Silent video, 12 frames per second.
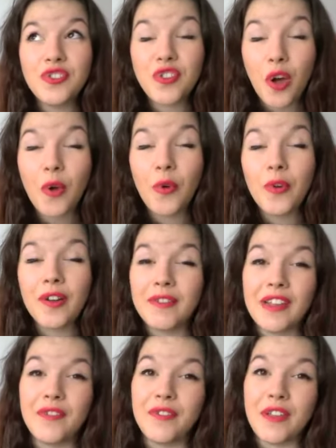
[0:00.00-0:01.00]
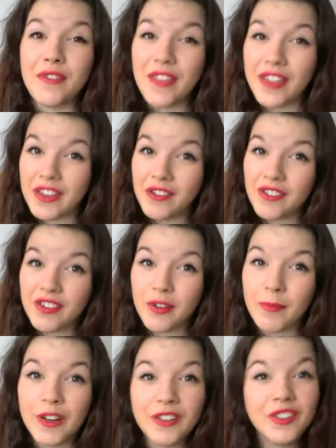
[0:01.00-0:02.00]
lovely of you. Thank you so
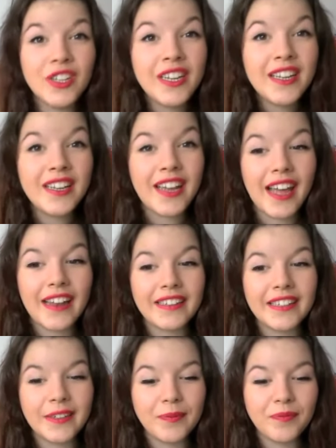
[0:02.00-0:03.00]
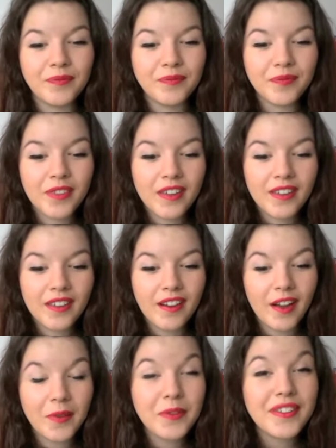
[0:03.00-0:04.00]
much, and
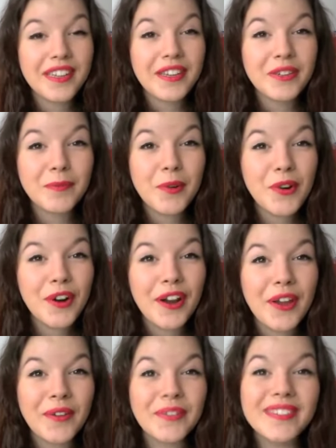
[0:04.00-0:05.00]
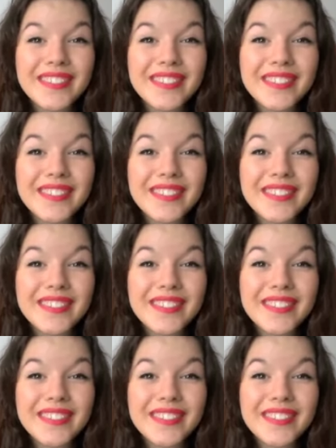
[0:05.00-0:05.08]
I will see you tomorrow.